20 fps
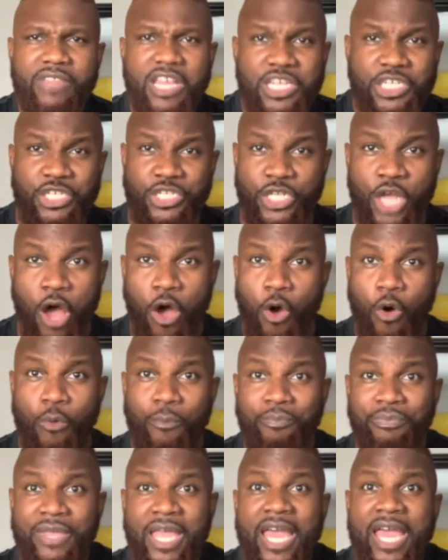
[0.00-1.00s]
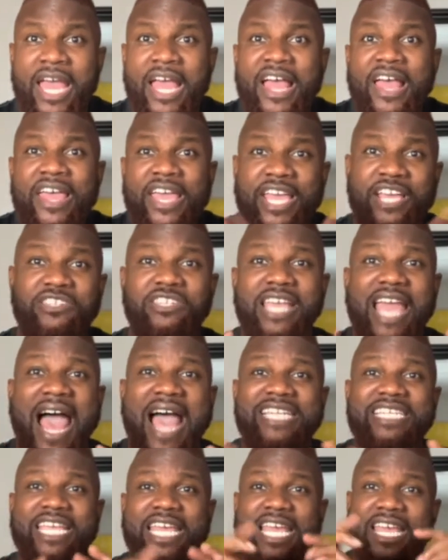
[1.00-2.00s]
So, here's the
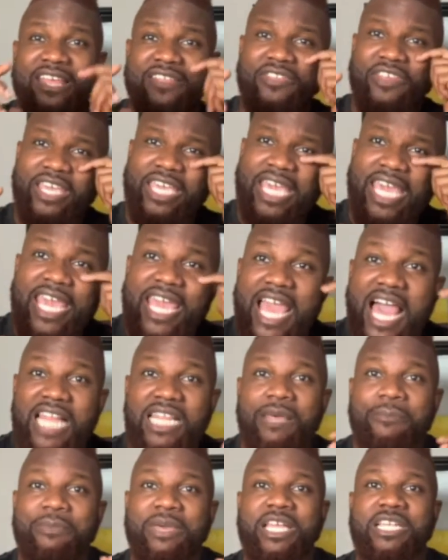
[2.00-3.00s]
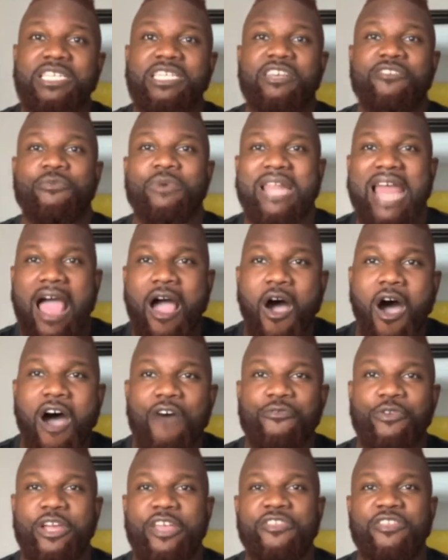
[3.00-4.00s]
idea. The key elements of what I
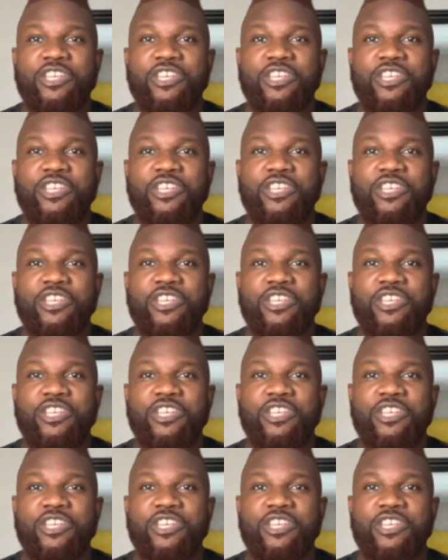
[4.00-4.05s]
offer in